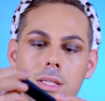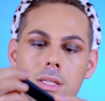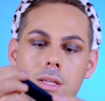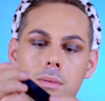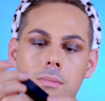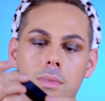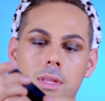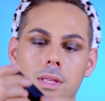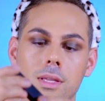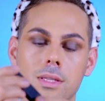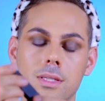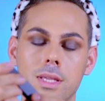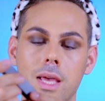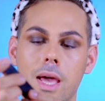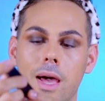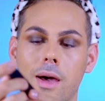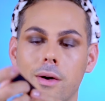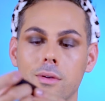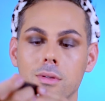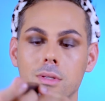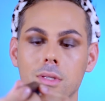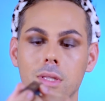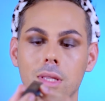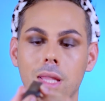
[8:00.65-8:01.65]
some of this
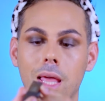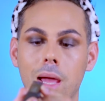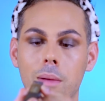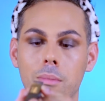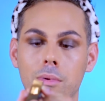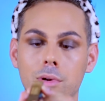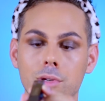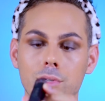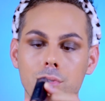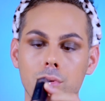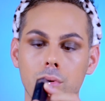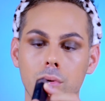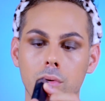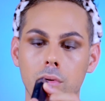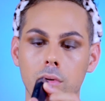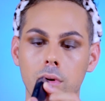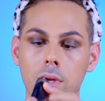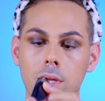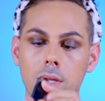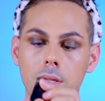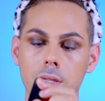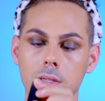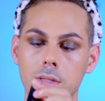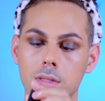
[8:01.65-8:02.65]
House
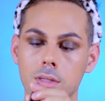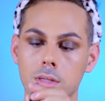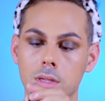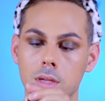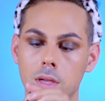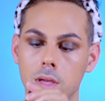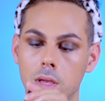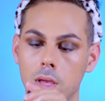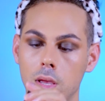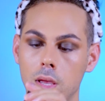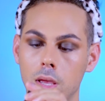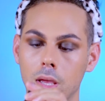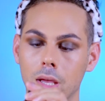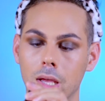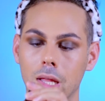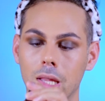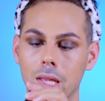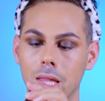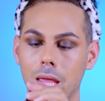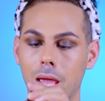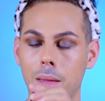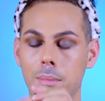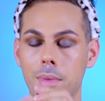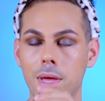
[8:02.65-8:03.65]
Laboratories
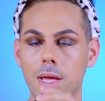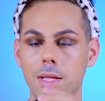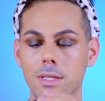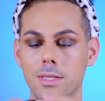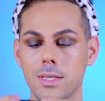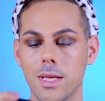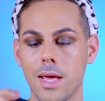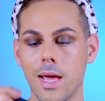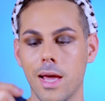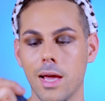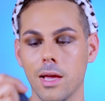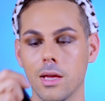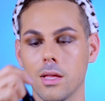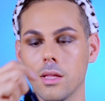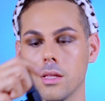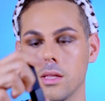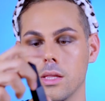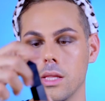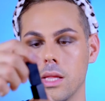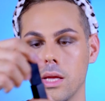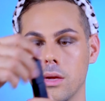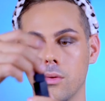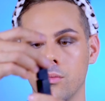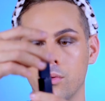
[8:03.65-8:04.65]
Glam Attack
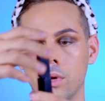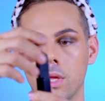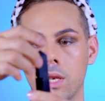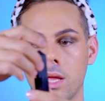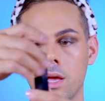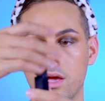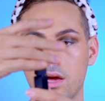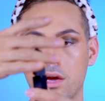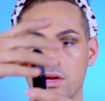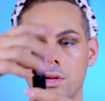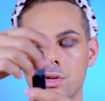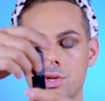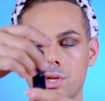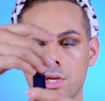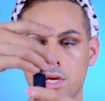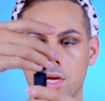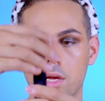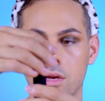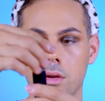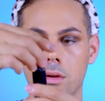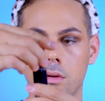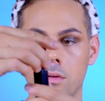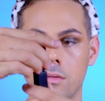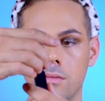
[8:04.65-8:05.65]
Liquid
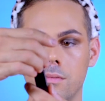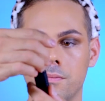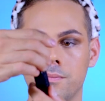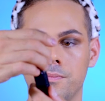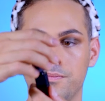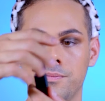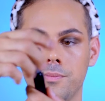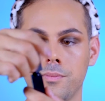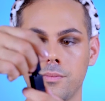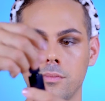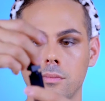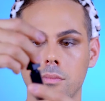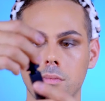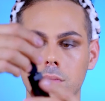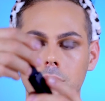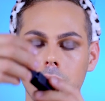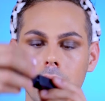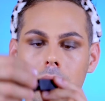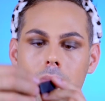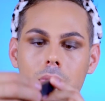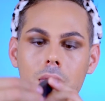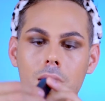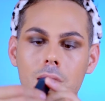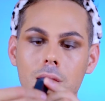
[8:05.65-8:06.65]
Eyeshadow.
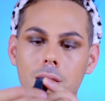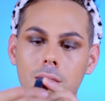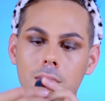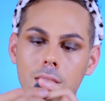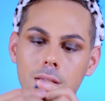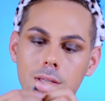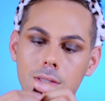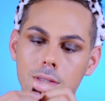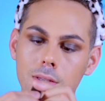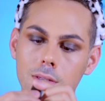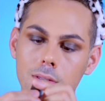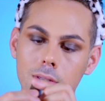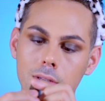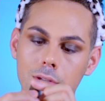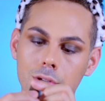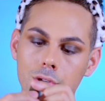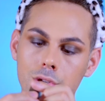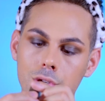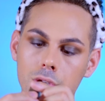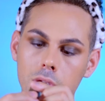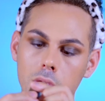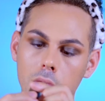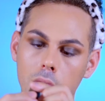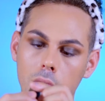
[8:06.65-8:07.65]
And this is in
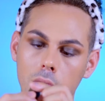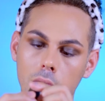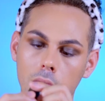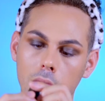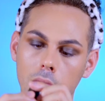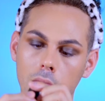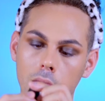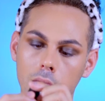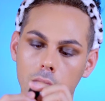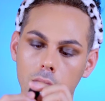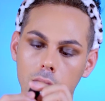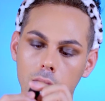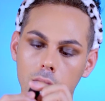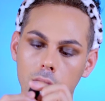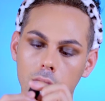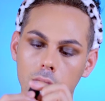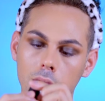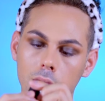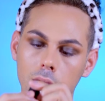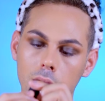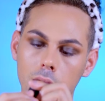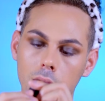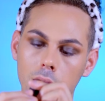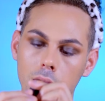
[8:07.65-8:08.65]
shade
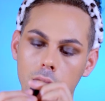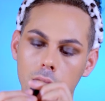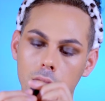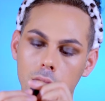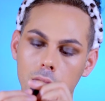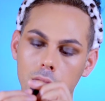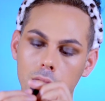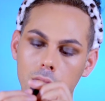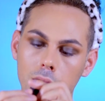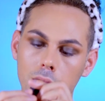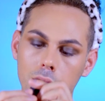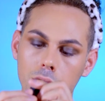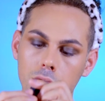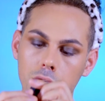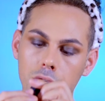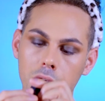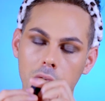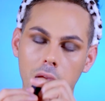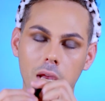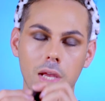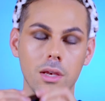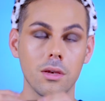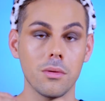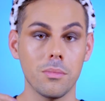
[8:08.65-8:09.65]

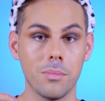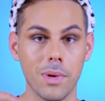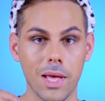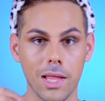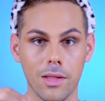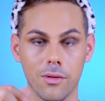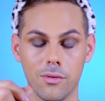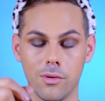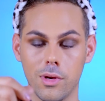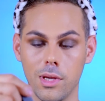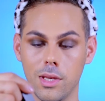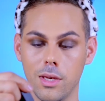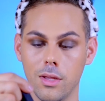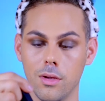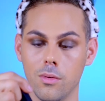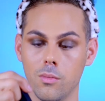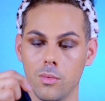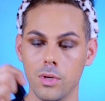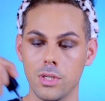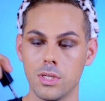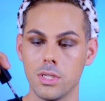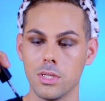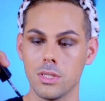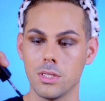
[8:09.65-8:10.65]
Chained Ballerina,
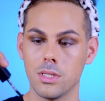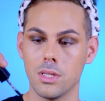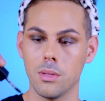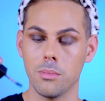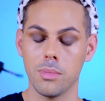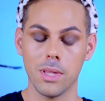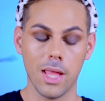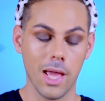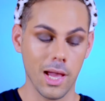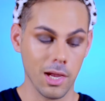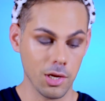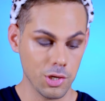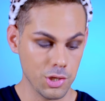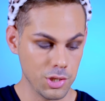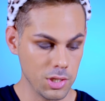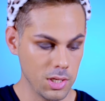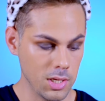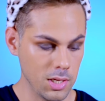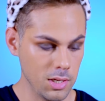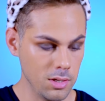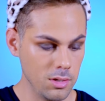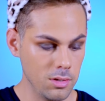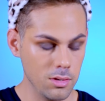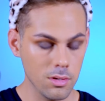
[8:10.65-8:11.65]
which is the black
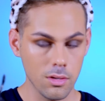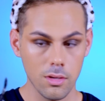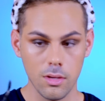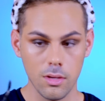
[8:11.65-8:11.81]
shade.